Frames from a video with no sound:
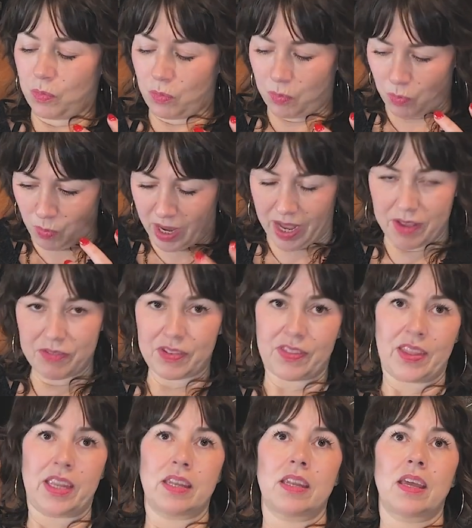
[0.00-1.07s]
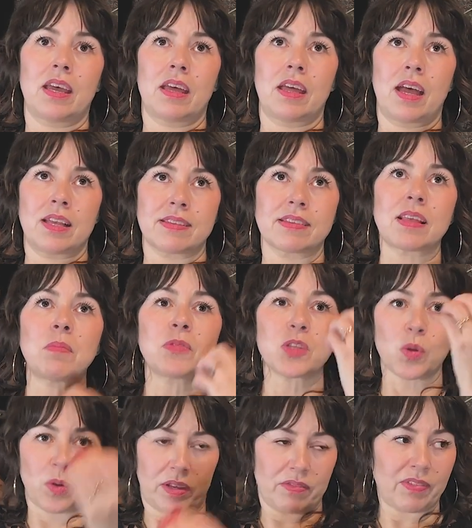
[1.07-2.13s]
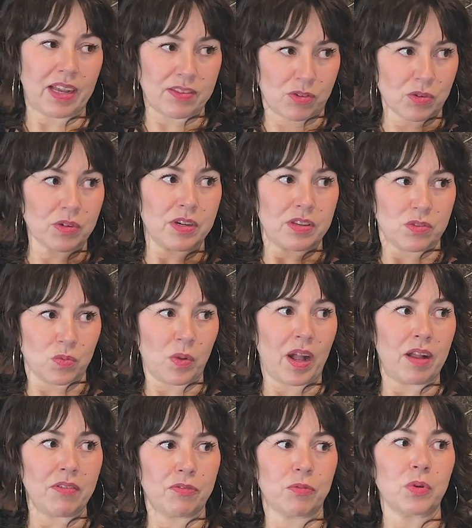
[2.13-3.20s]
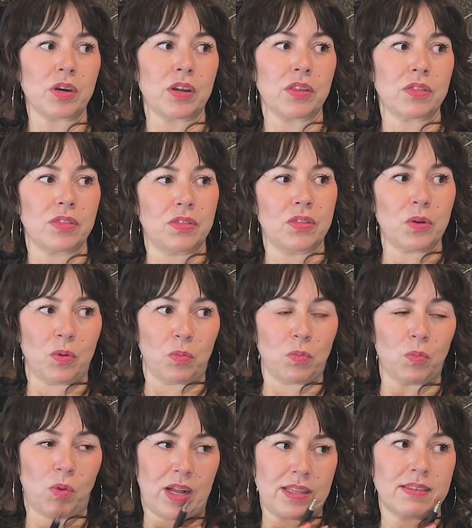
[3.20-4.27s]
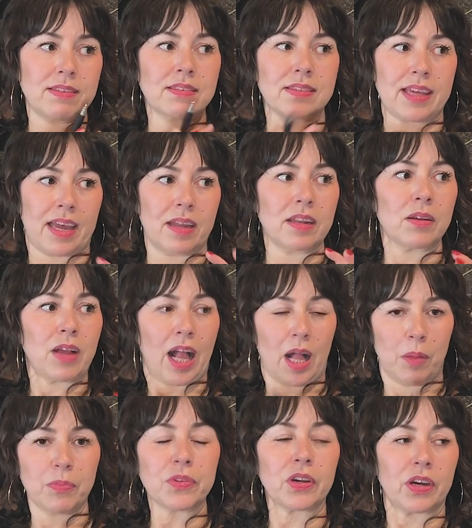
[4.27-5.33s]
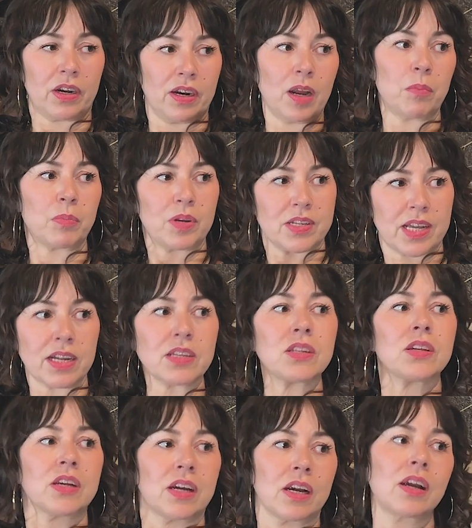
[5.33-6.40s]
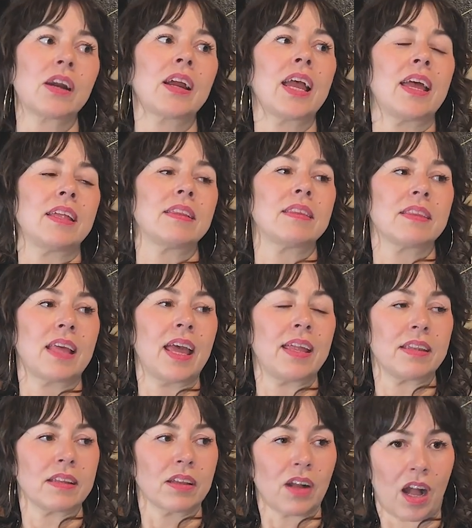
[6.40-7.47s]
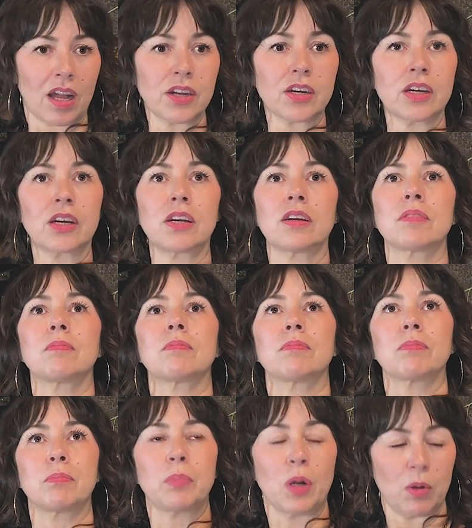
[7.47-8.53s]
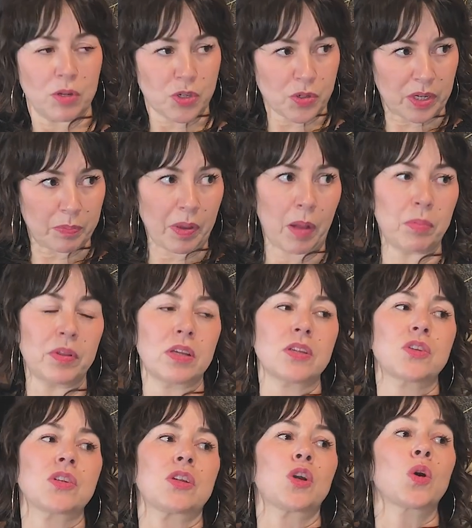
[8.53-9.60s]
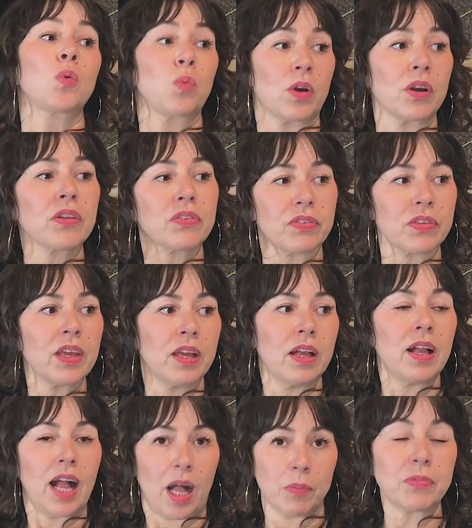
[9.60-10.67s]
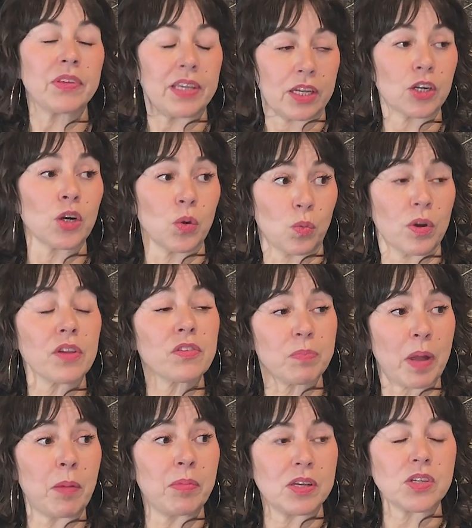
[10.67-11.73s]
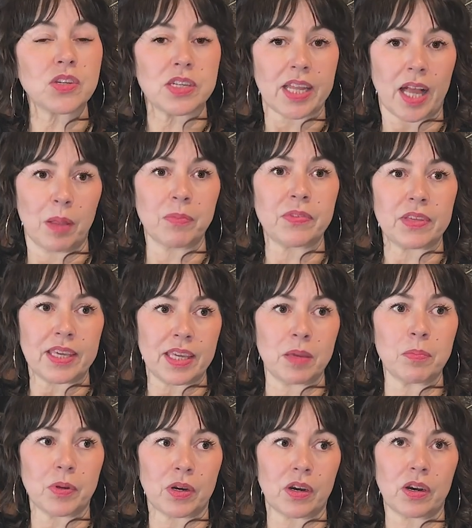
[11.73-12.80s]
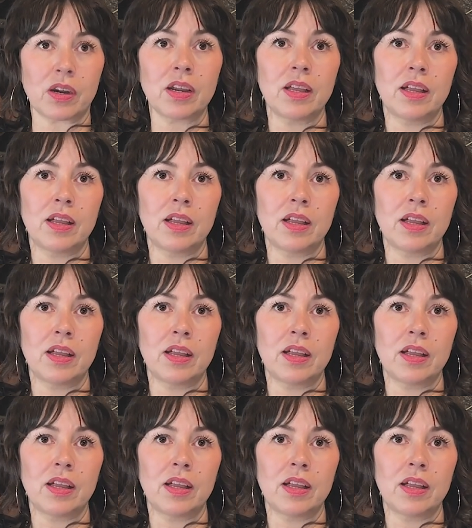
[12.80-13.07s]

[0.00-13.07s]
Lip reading: wife and then a subsequent viceroy's wife were the ones that helped her and protected her and got her poetry published and her works, helped to get her works published and helped to keep her